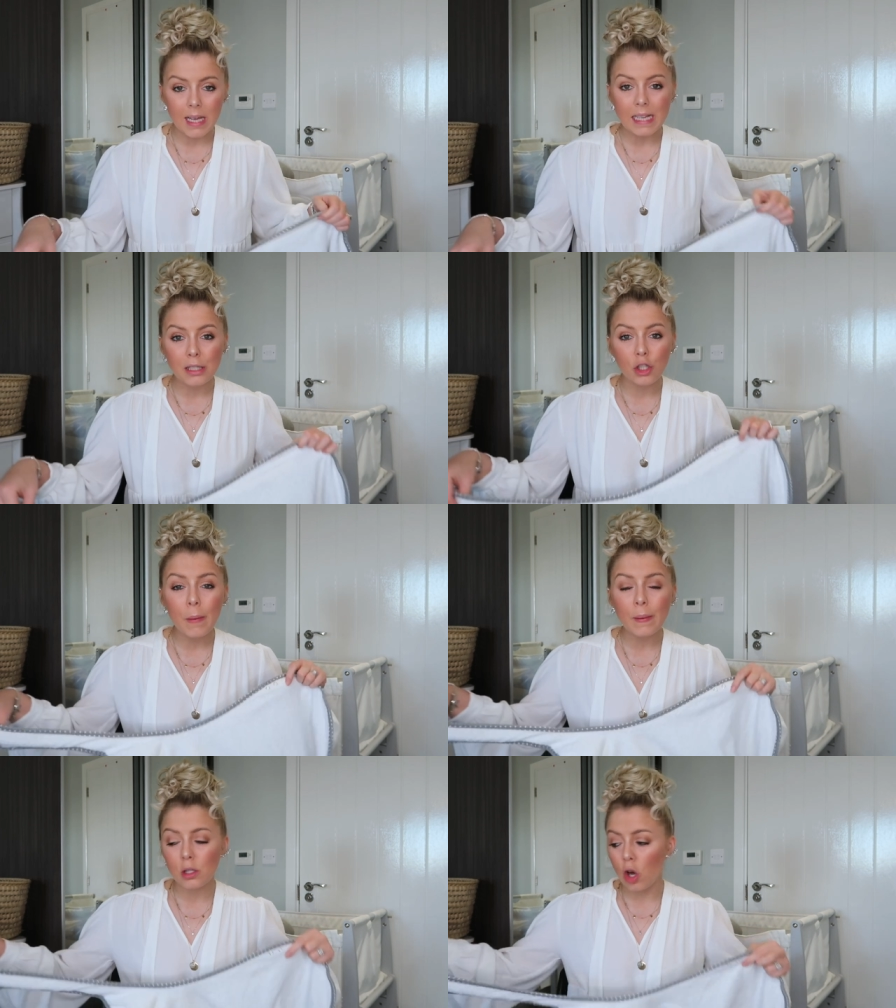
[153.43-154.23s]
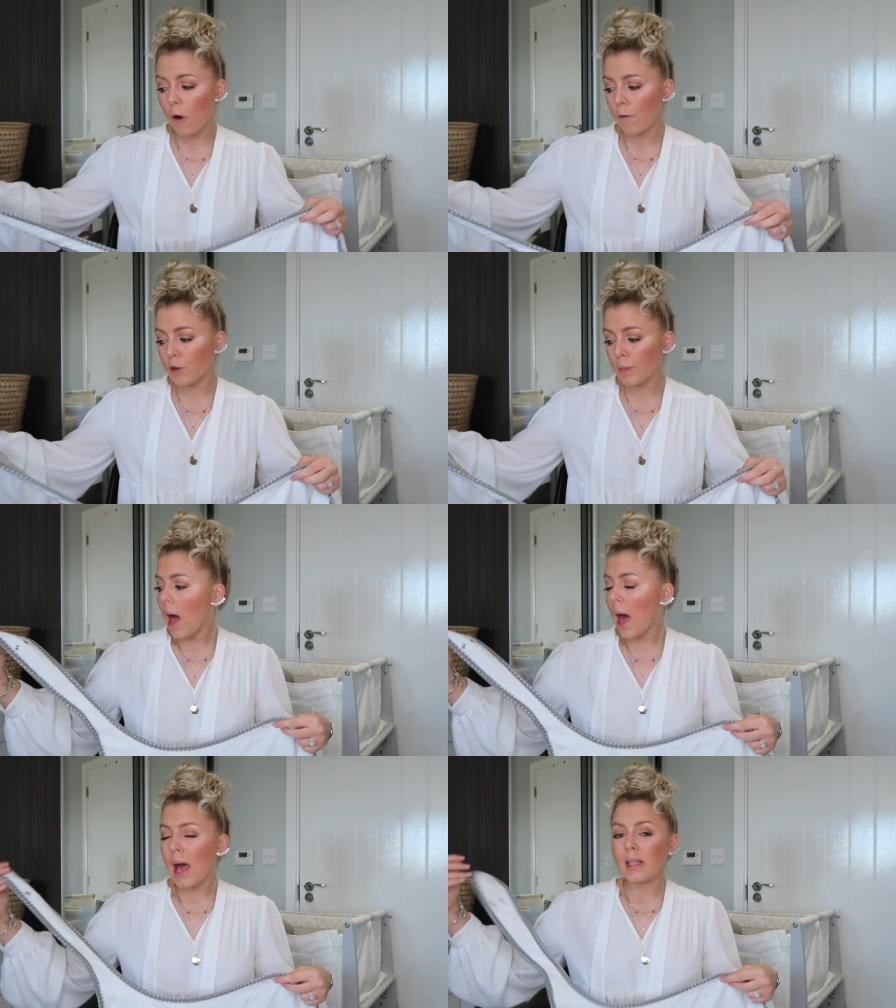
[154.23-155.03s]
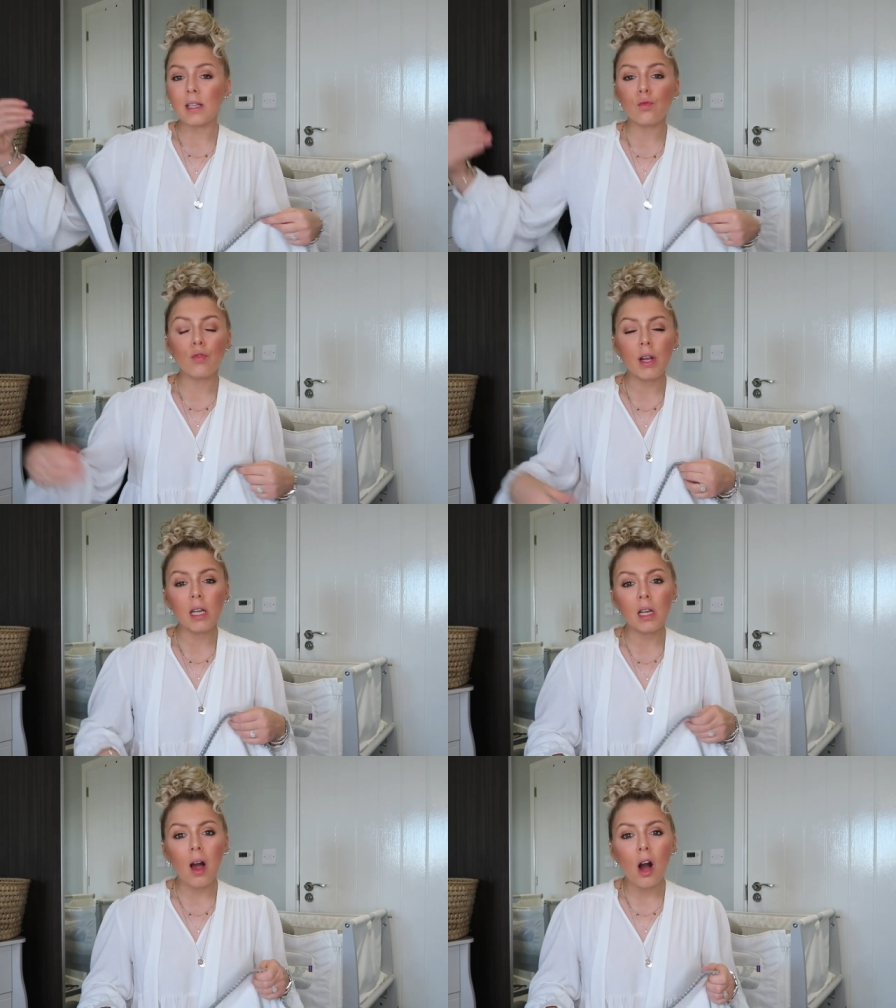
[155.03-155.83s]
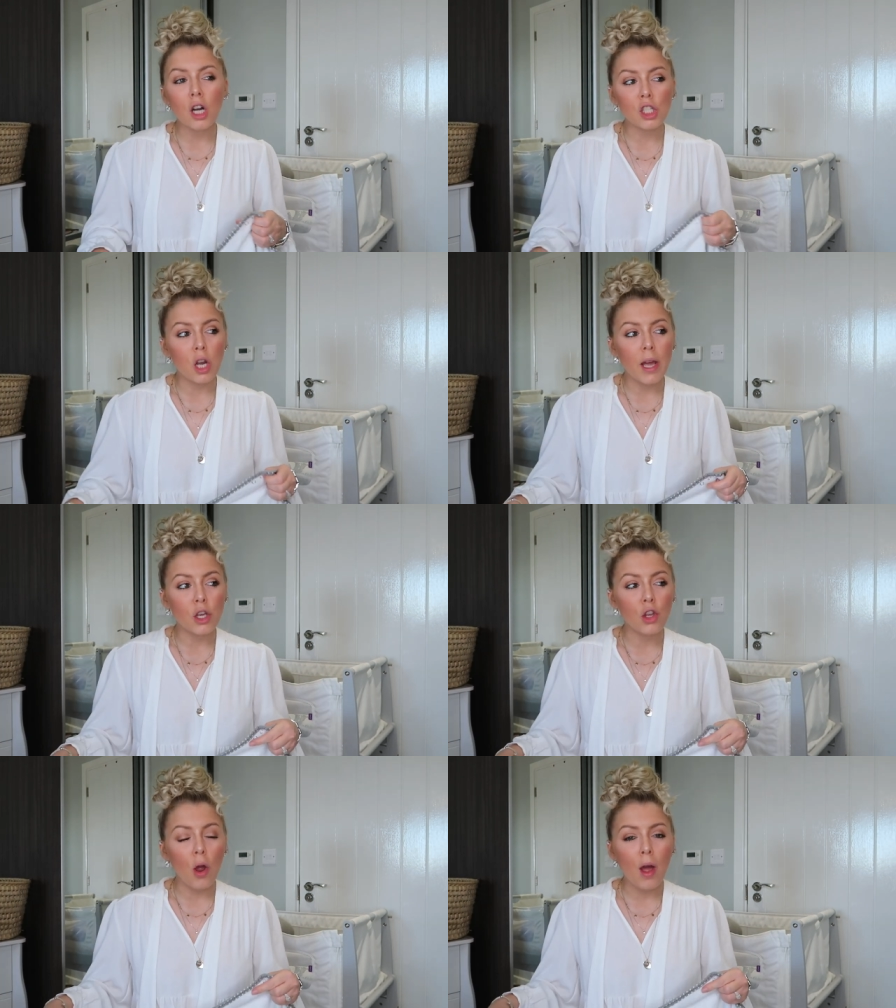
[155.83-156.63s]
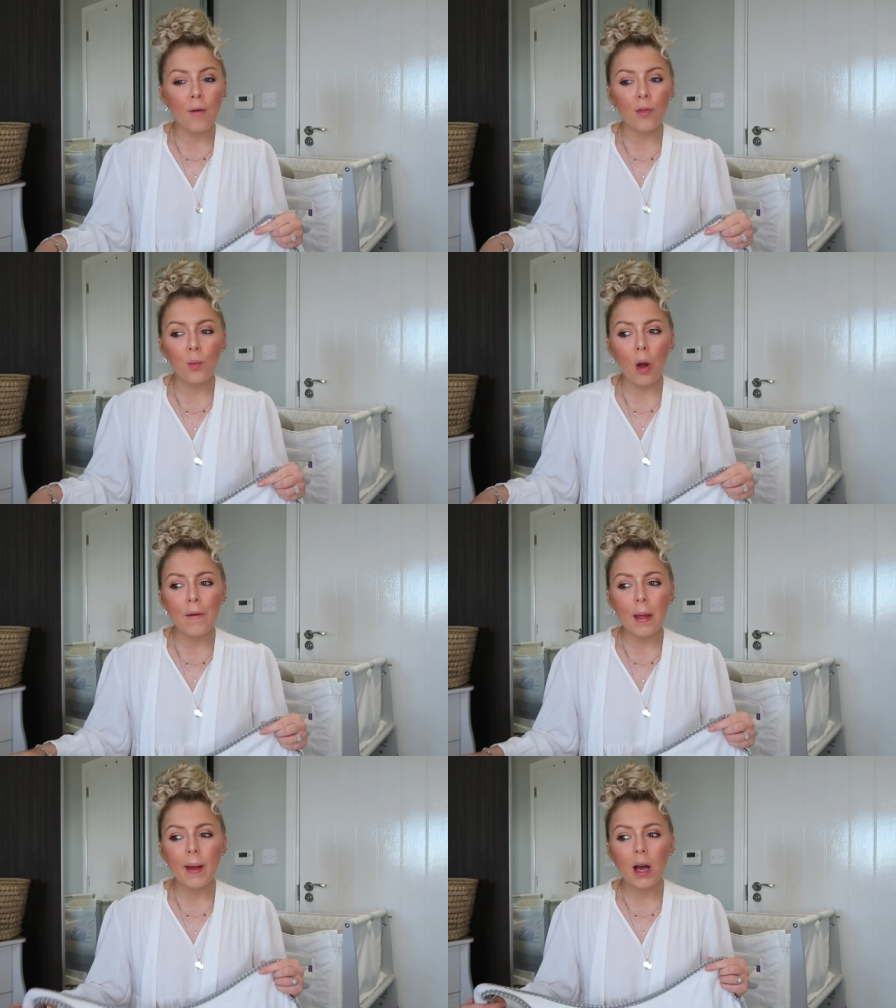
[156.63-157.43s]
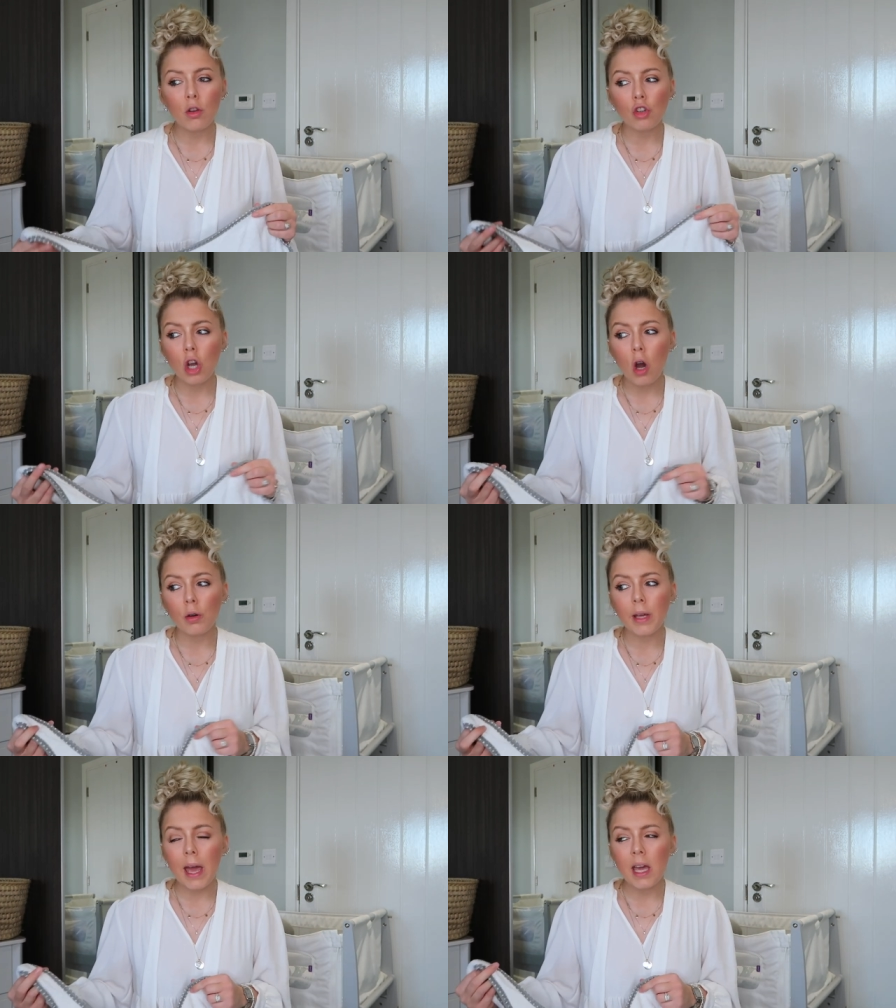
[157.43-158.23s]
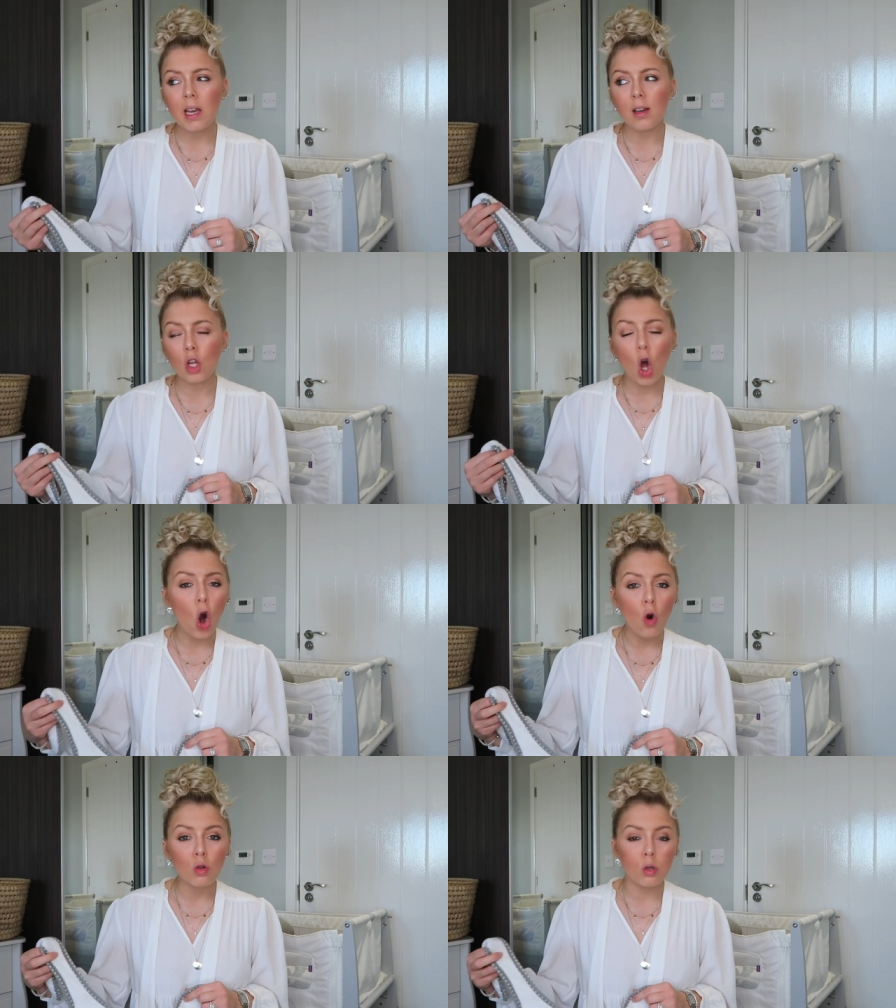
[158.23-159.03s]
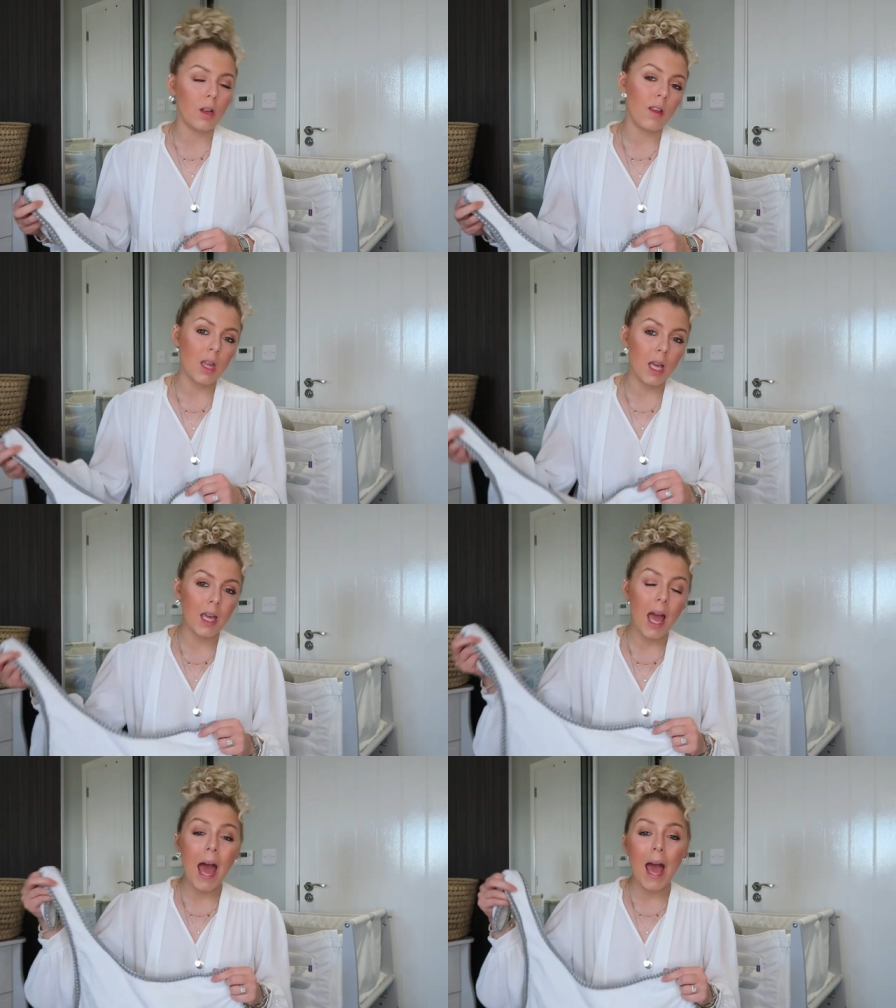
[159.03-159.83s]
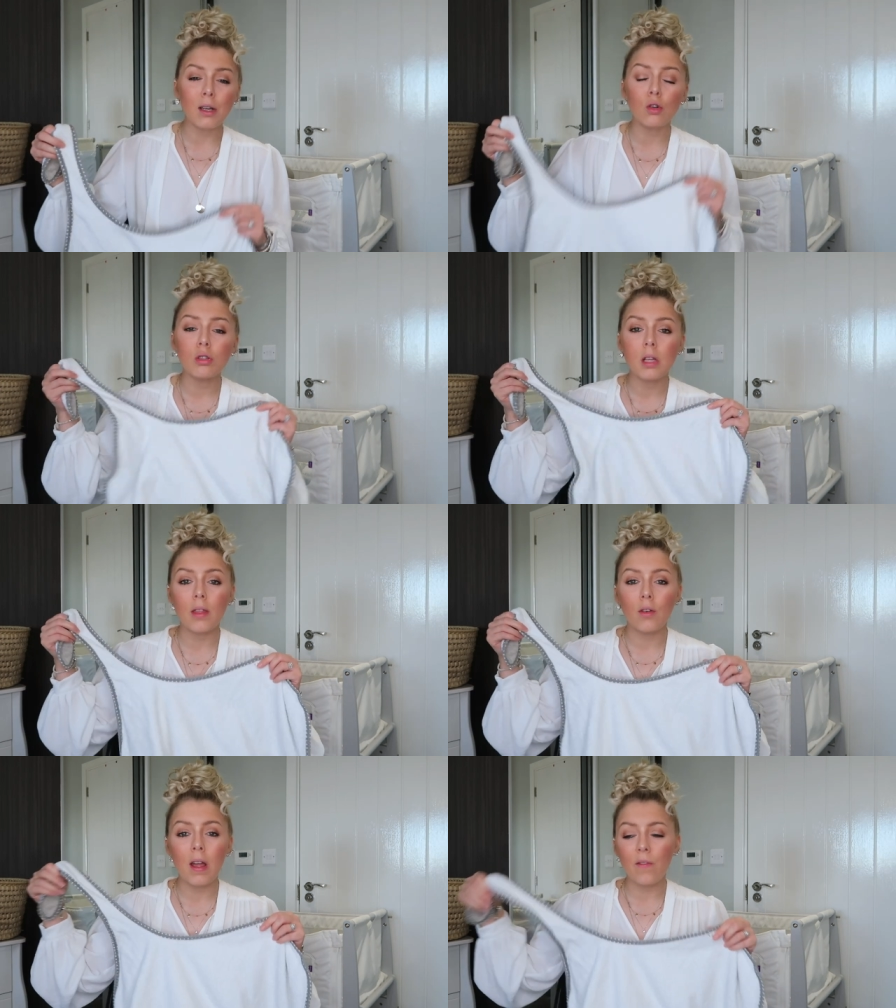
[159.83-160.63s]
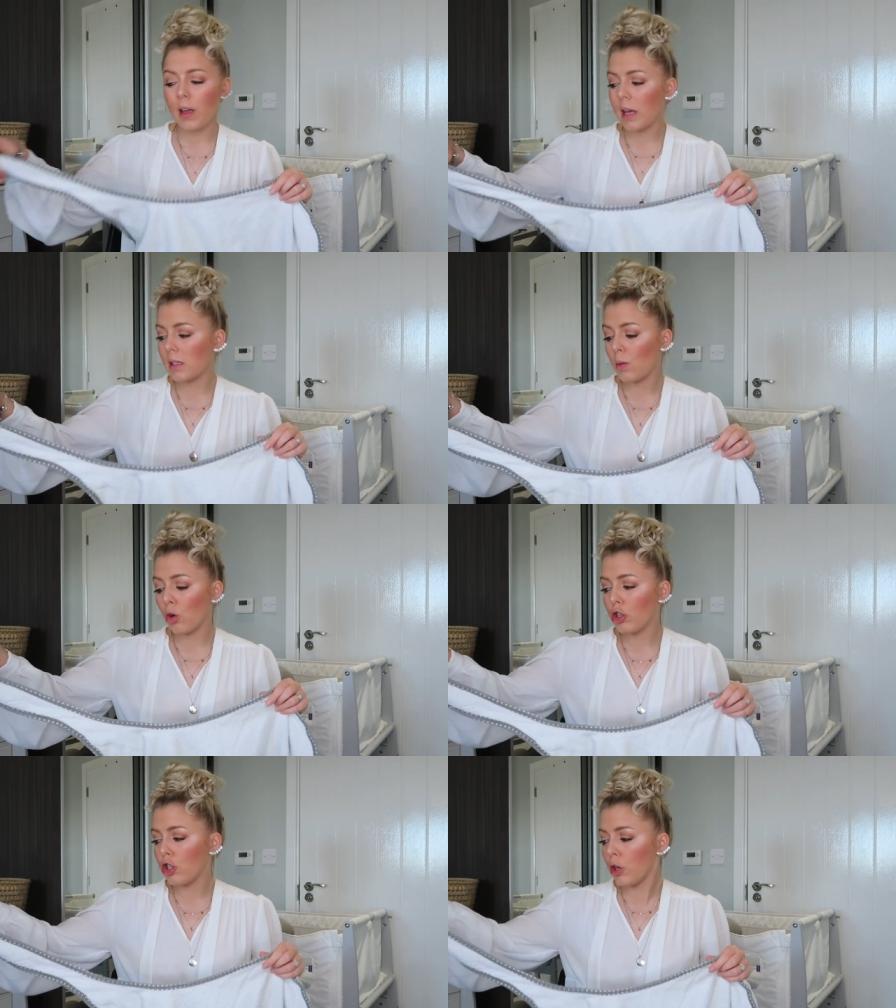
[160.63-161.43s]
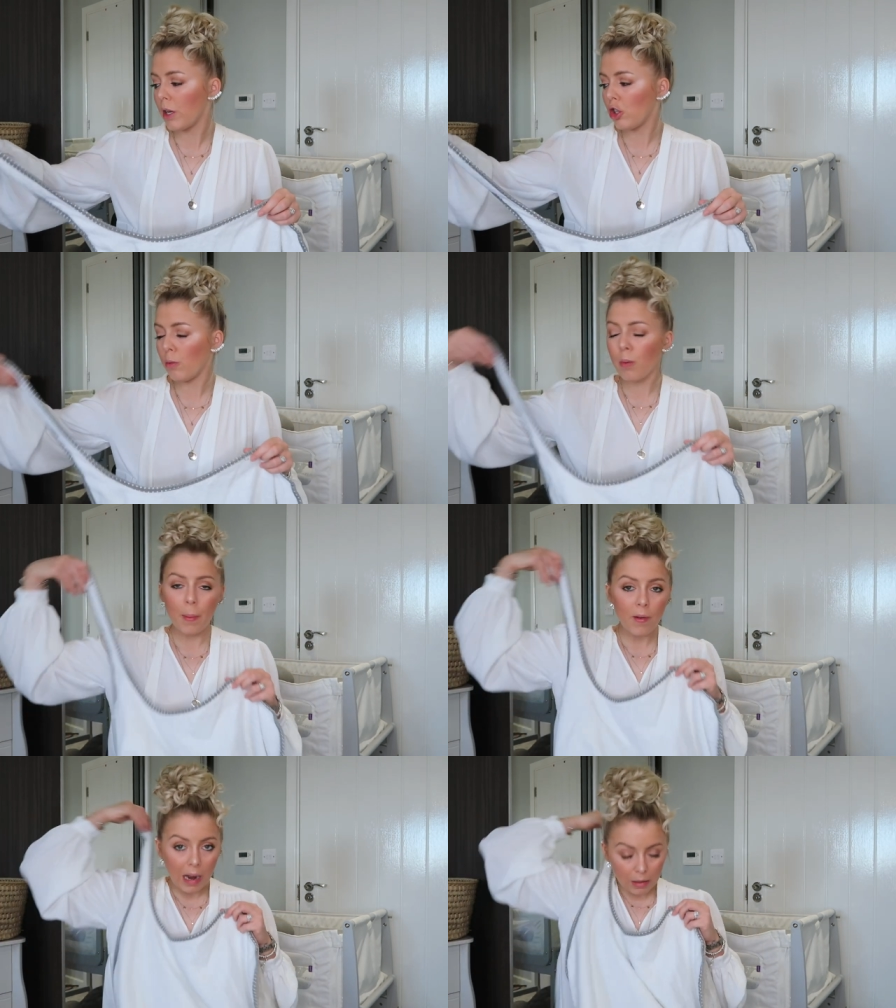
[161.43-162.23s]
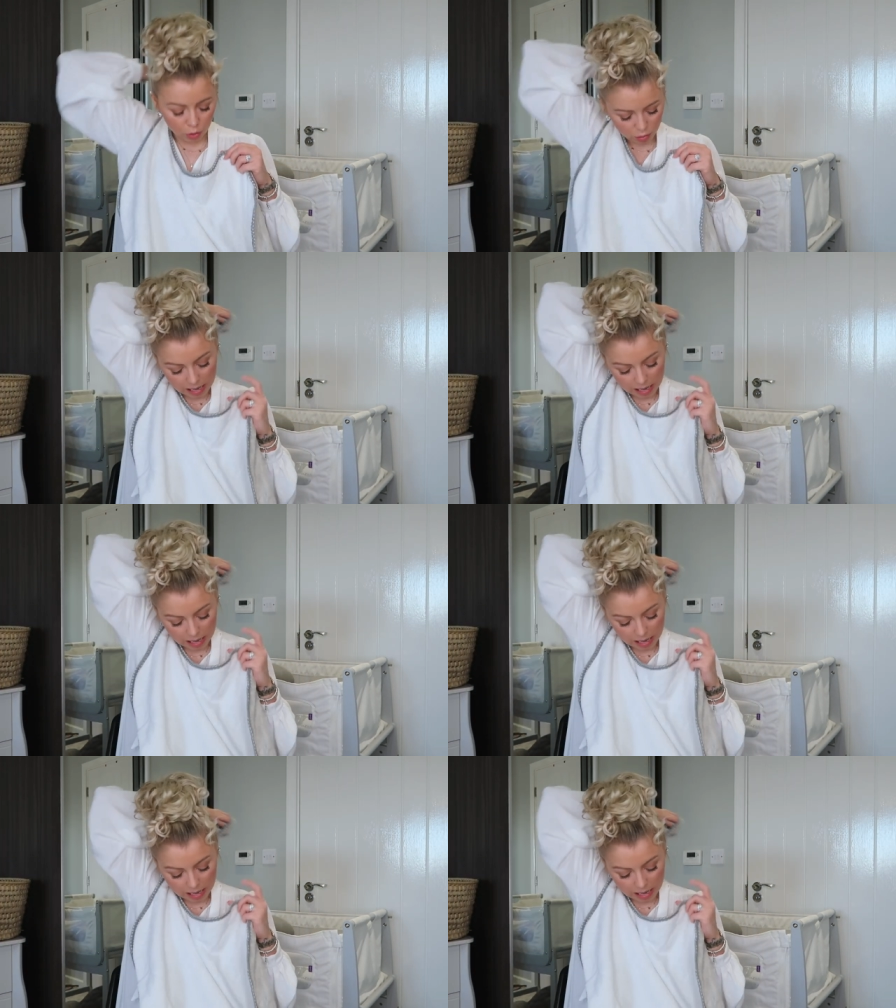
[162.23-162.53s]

It's super soft and it's really large like you don't have to worry about your child getting cold or anything and also the great thing is so what you do is you pop it around your